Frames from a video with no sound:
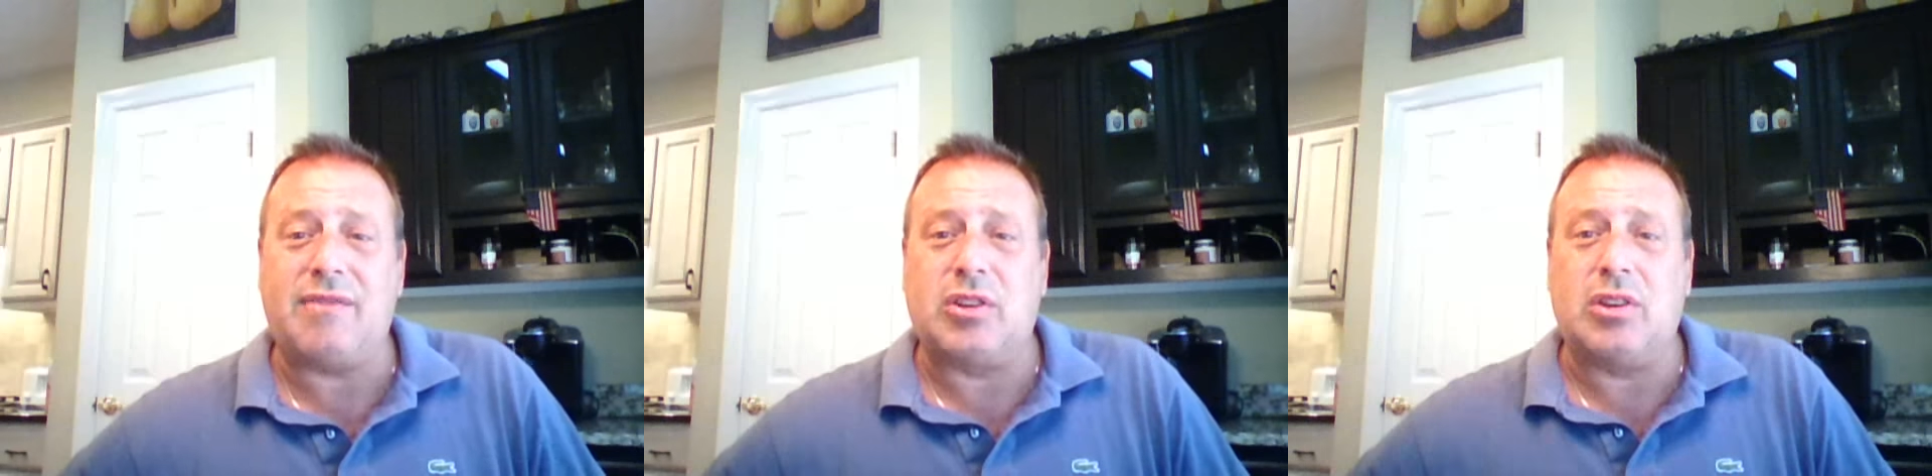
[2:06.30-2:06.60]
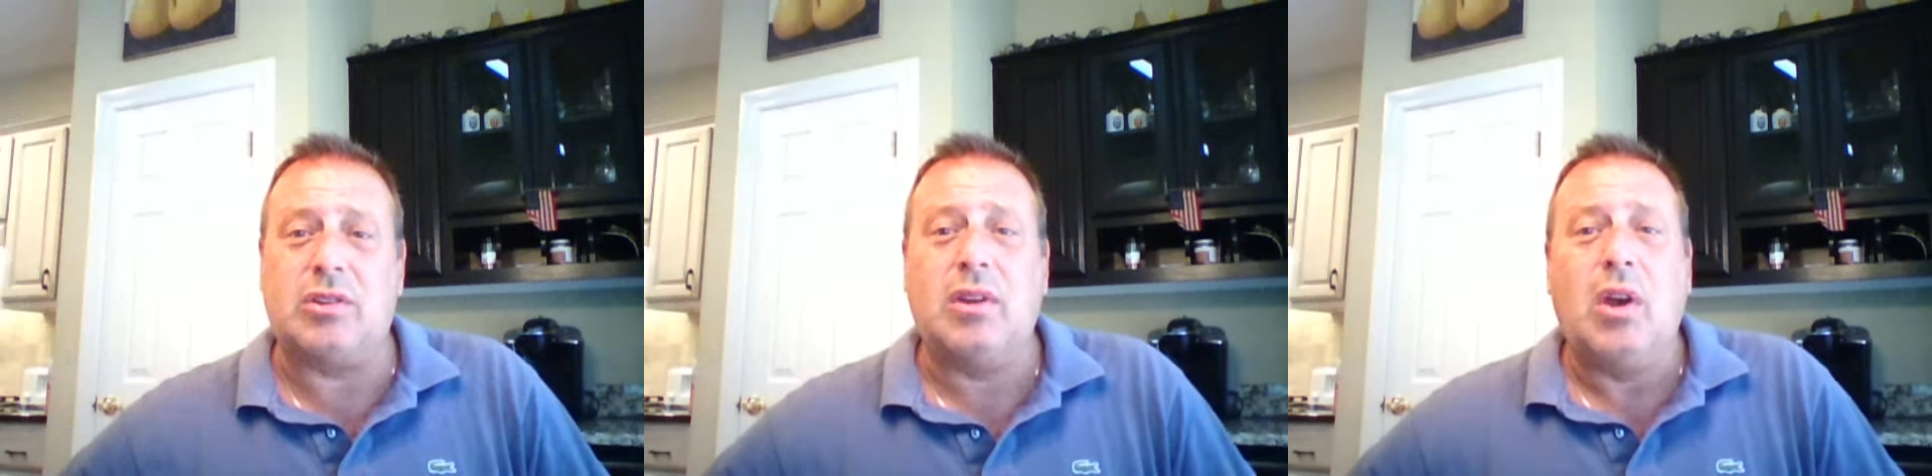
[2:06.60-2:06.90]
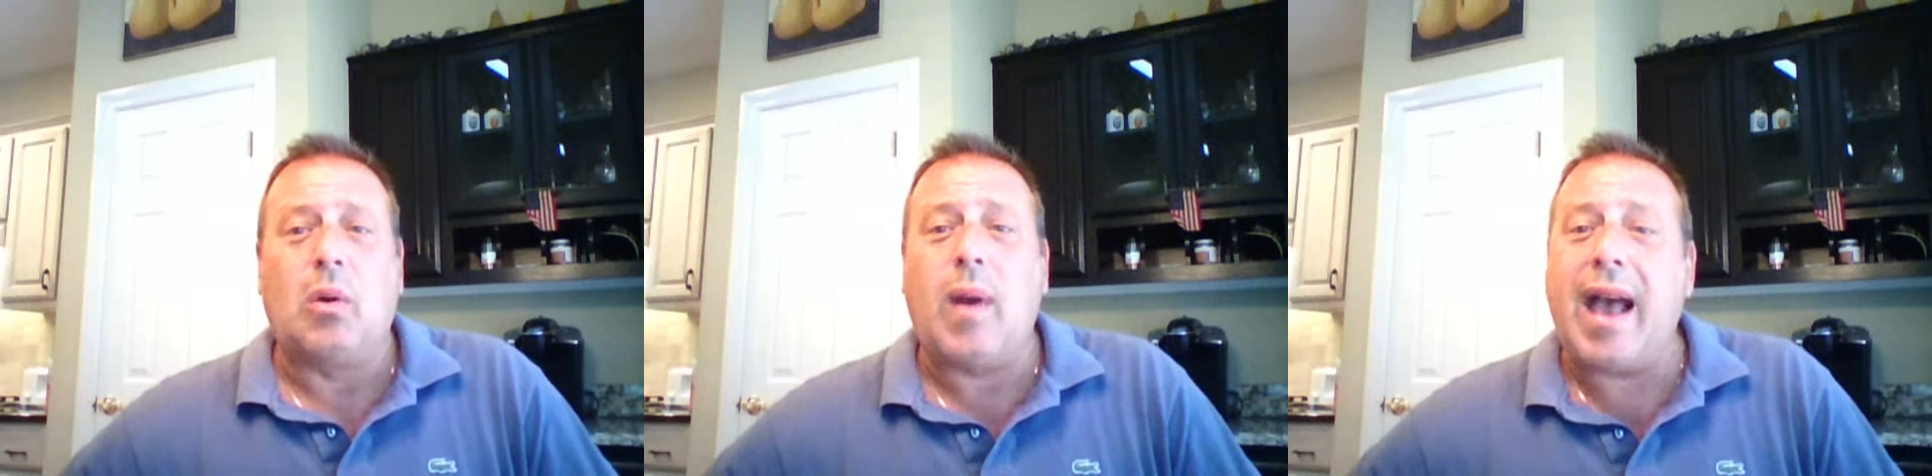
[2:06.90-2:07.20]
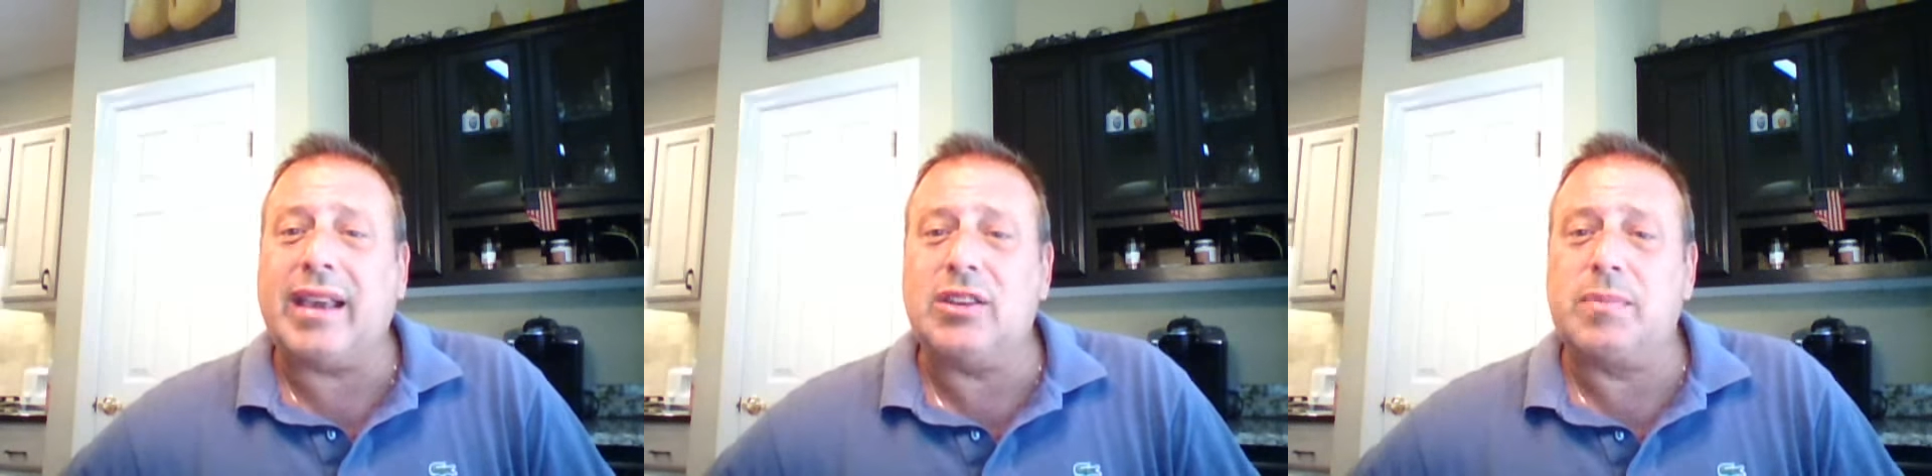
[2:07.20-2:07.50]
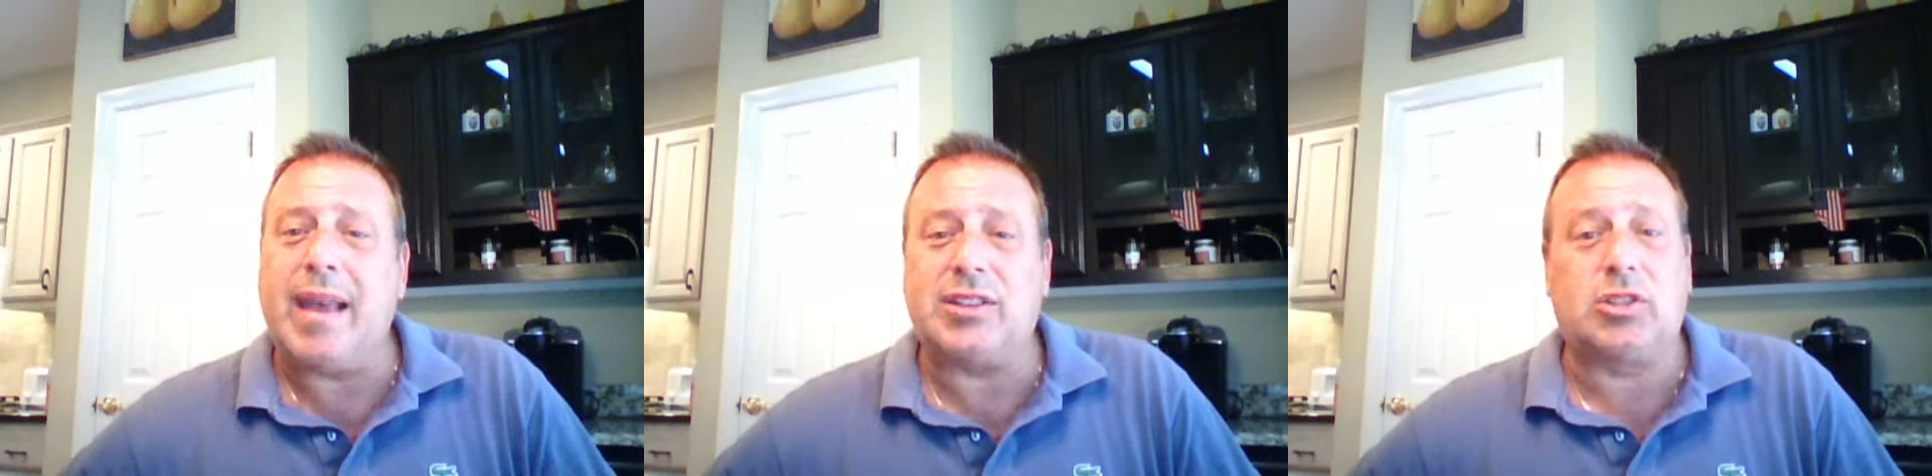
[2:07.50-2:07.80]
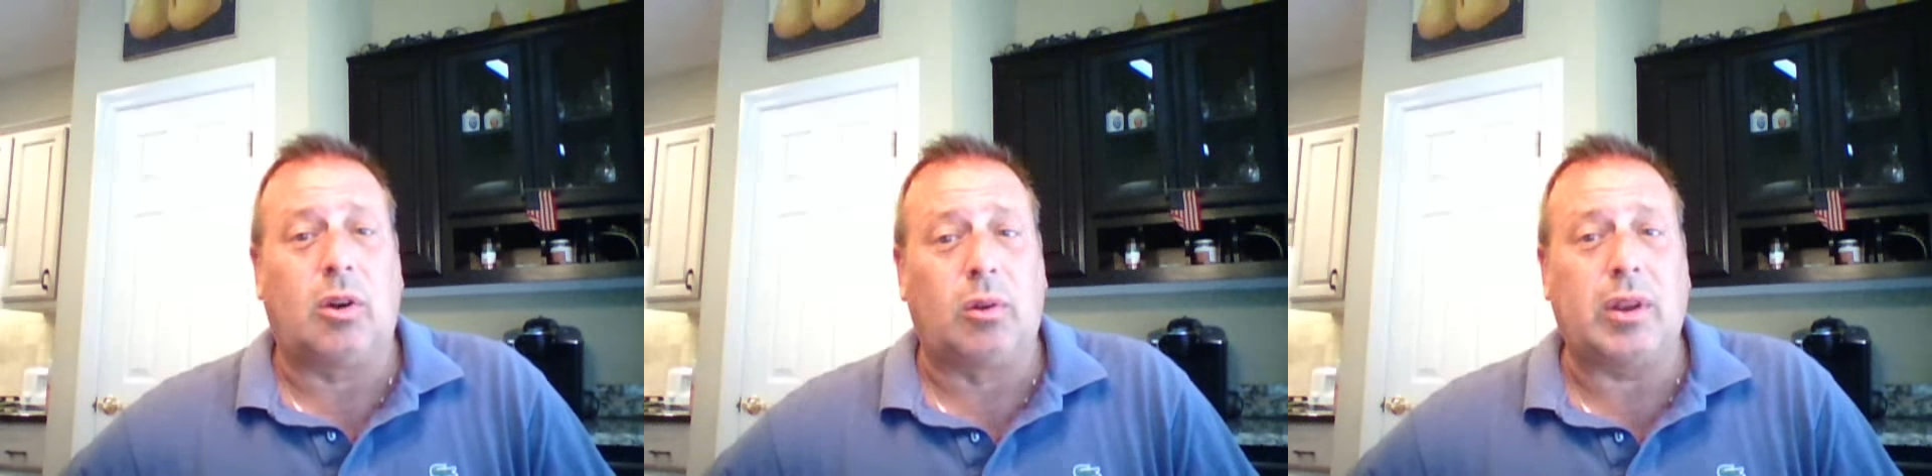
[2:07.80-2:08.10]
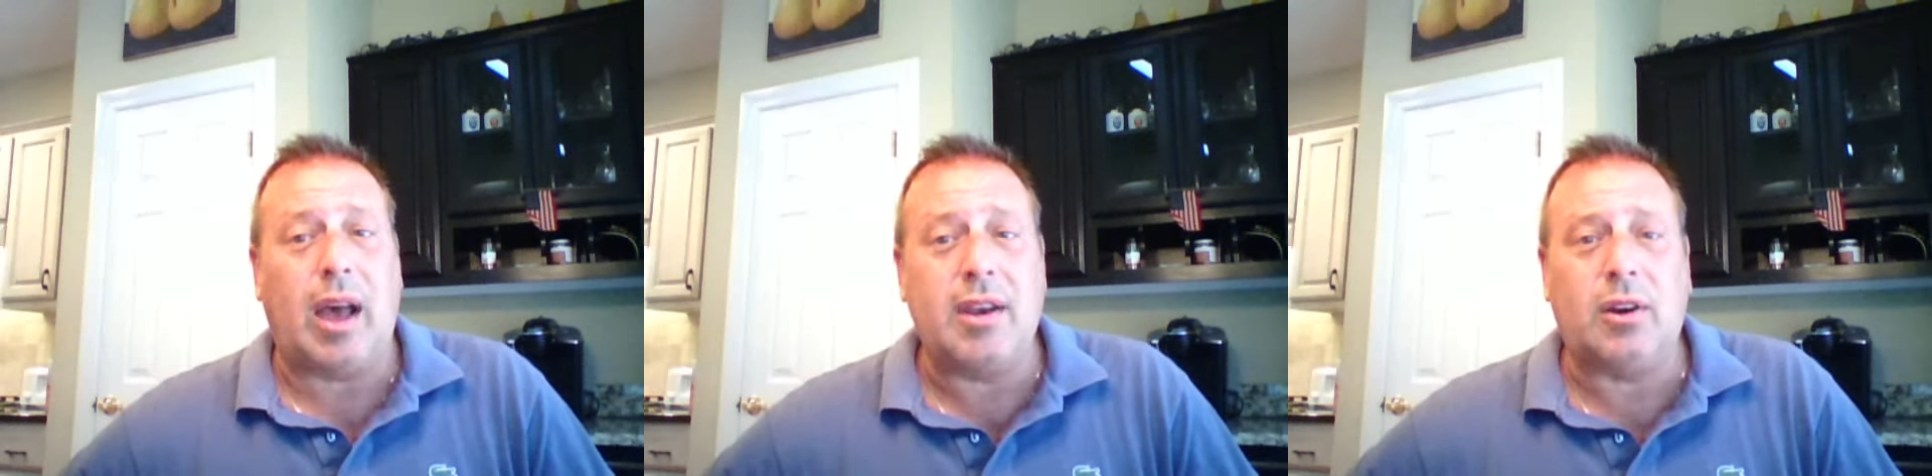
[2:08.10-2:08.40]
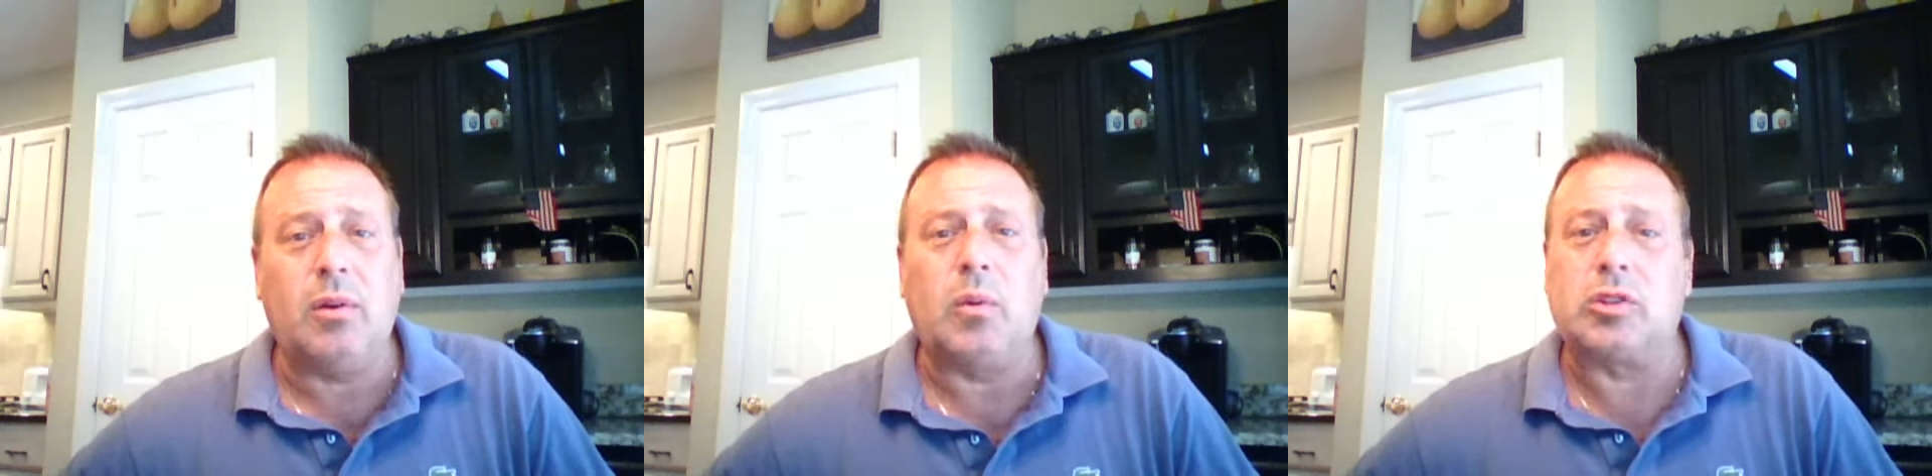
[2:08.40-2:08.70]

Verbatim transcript: afternoon. Rockies Mets to hold under.